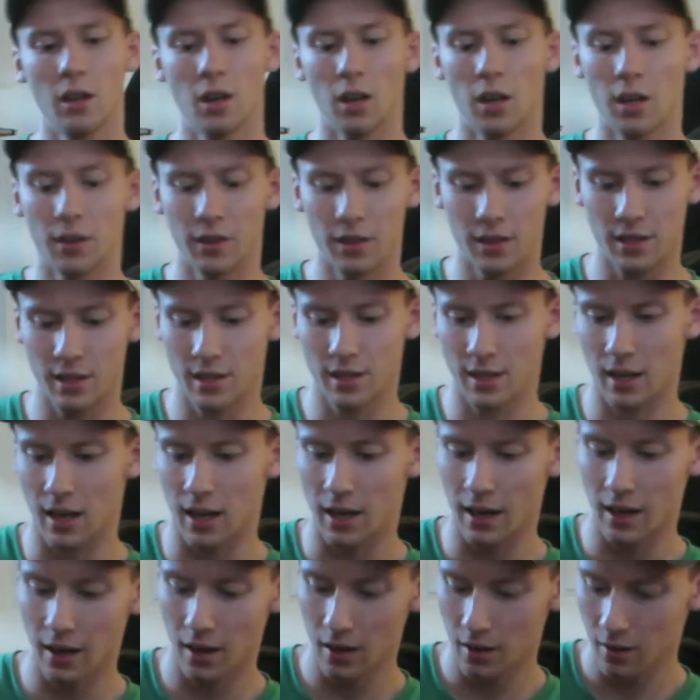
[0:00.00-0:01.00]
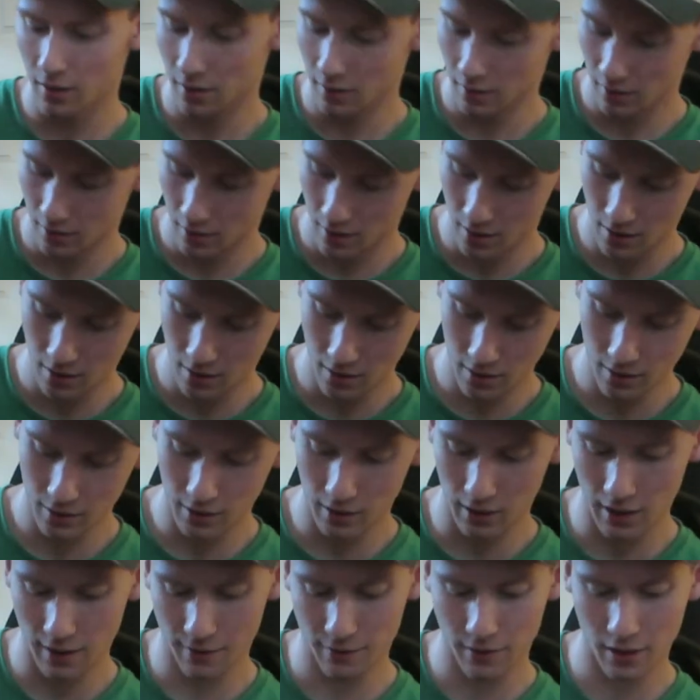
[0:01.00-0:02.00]
On the side here, the
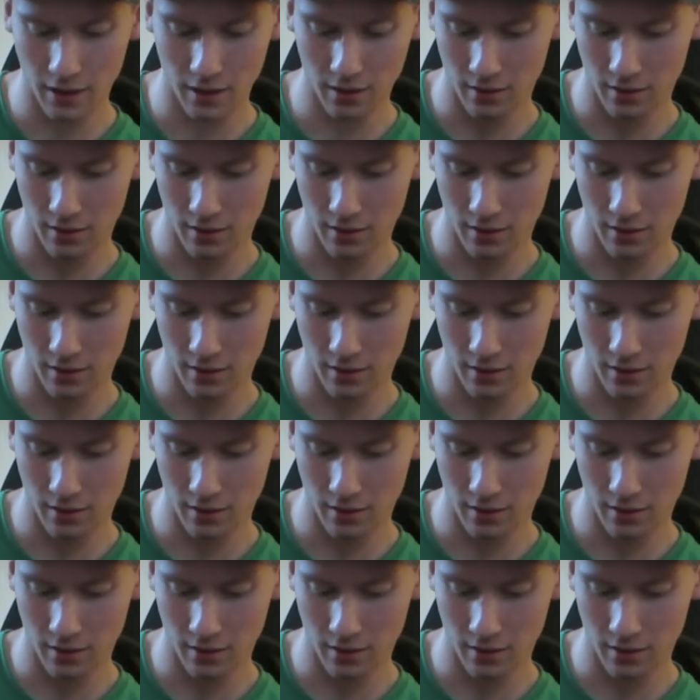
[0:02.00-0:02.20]
left-hand